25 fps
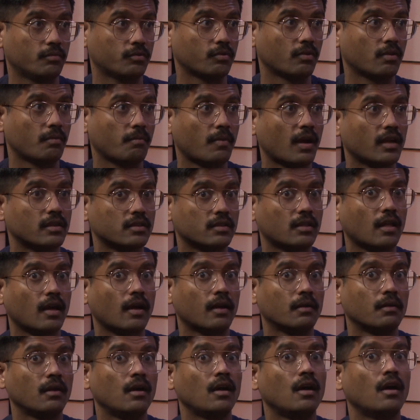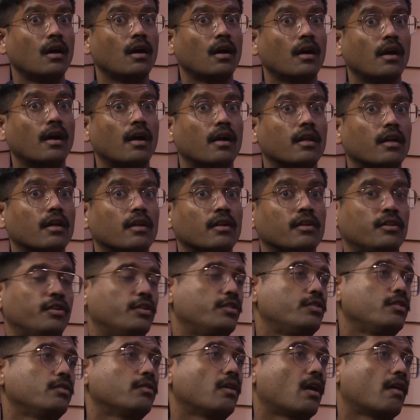sort of matched that.
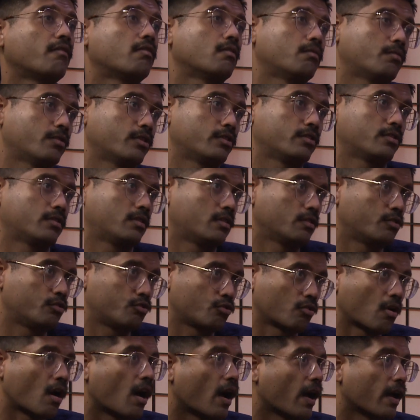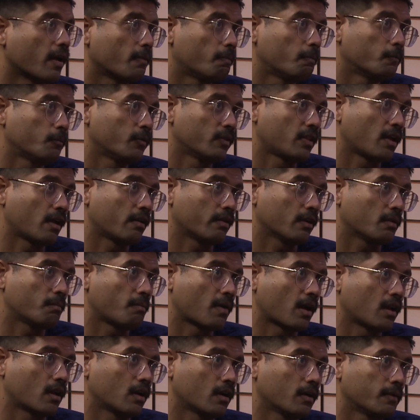Did you ever watch The Dry with Eric
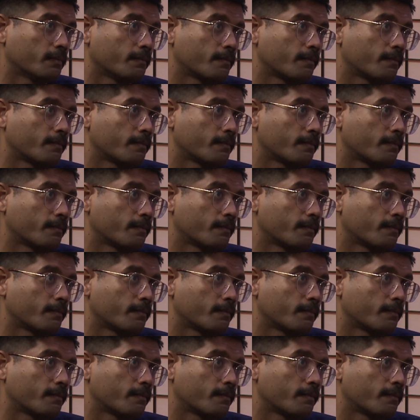Bana?